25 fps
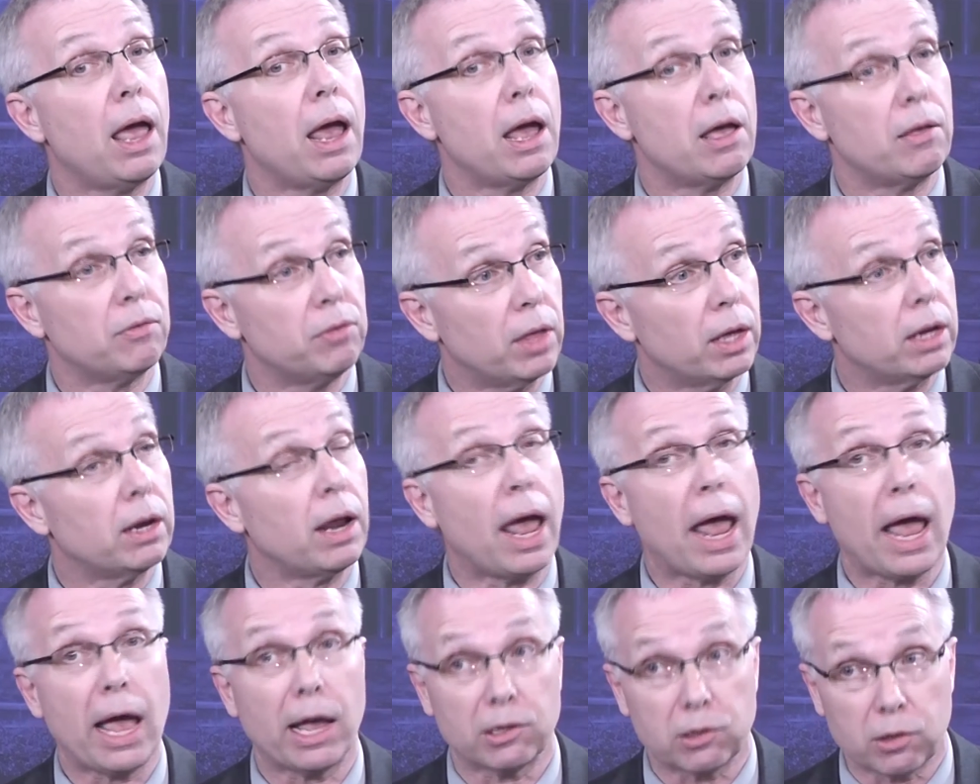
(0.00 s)
And
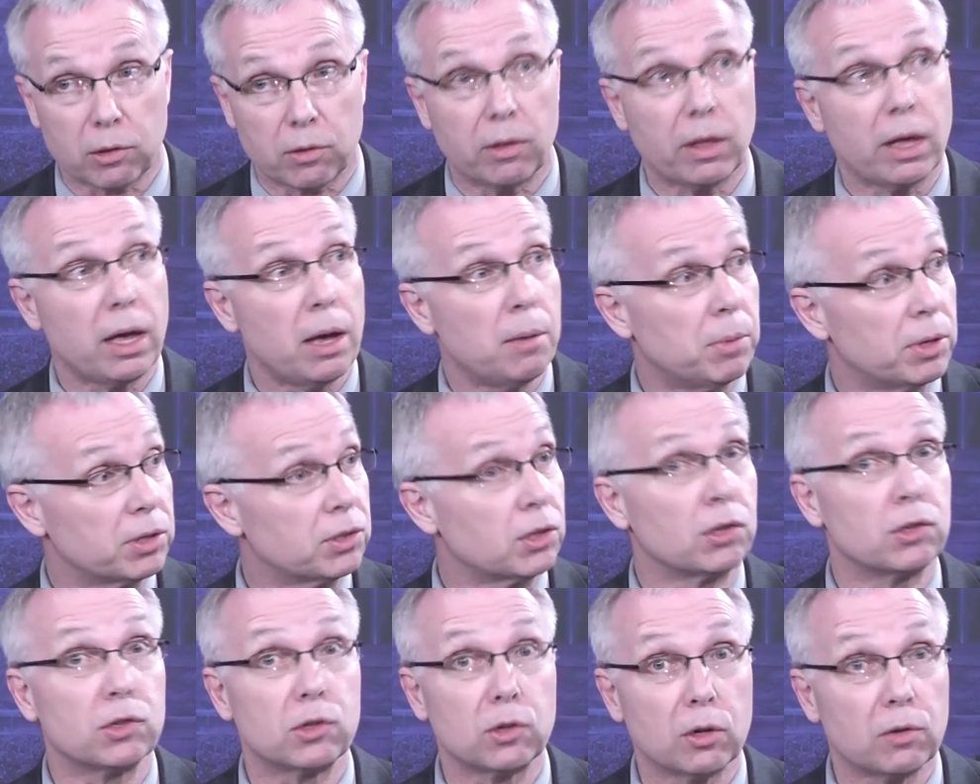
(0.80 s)
then ask them as
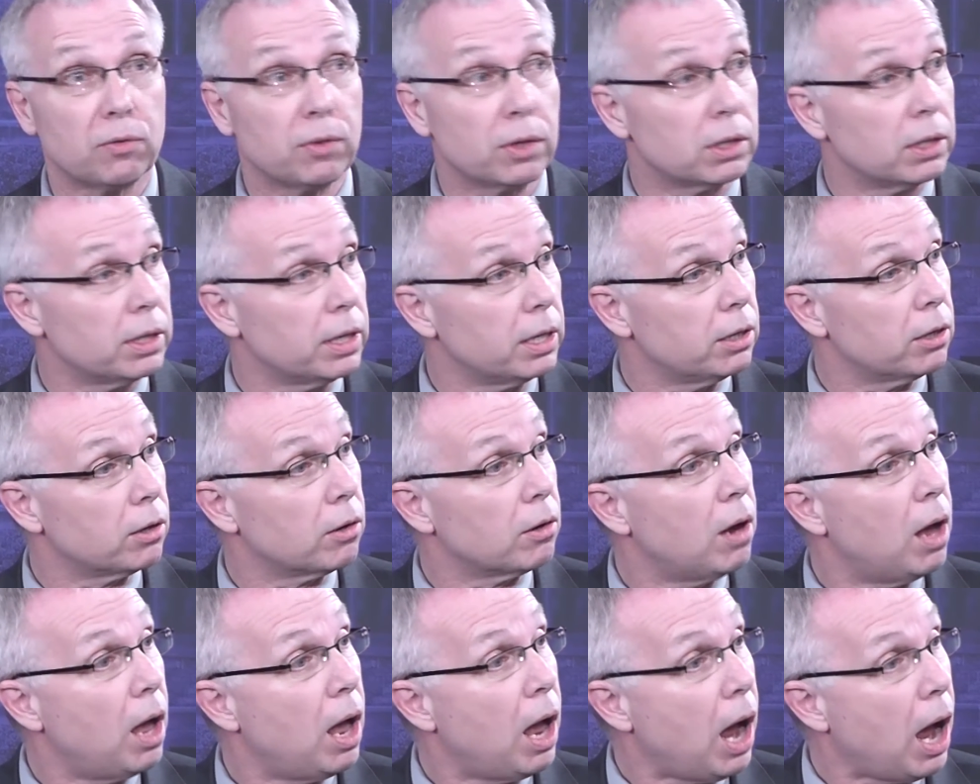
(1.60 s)
a servant leader,
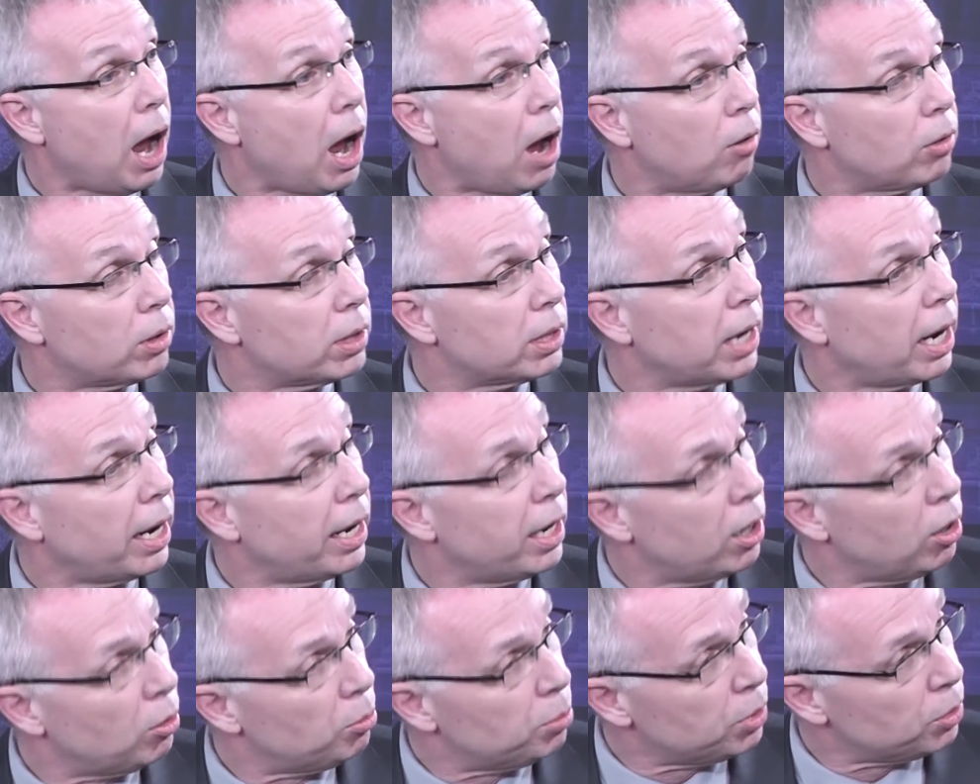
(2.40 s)
how can I
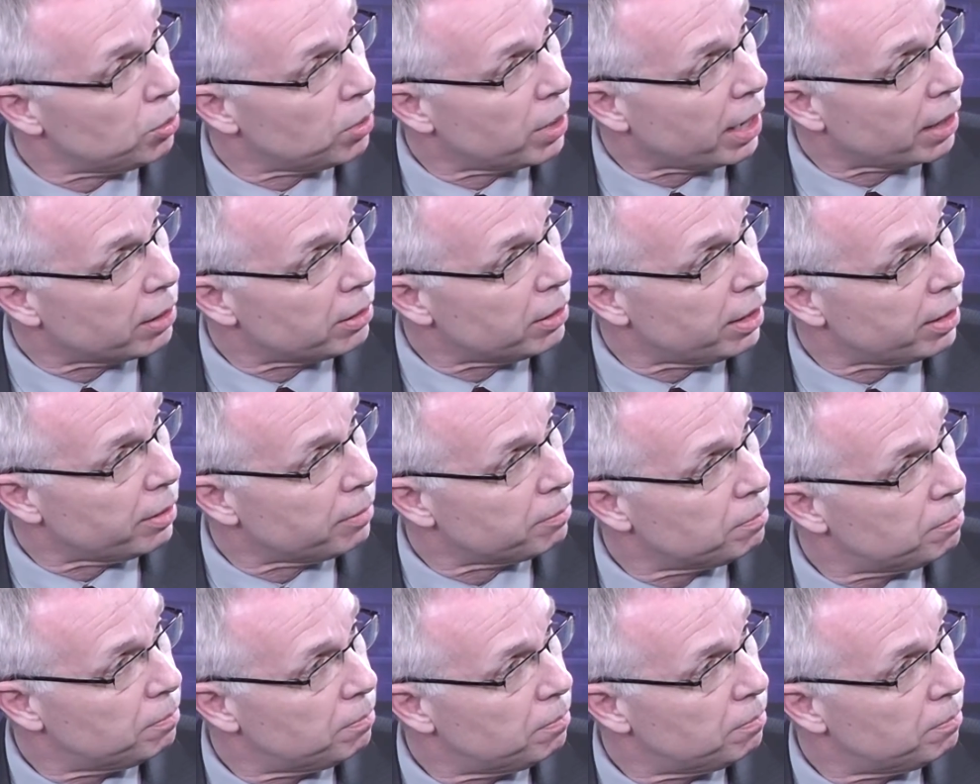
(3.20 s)
help you get there?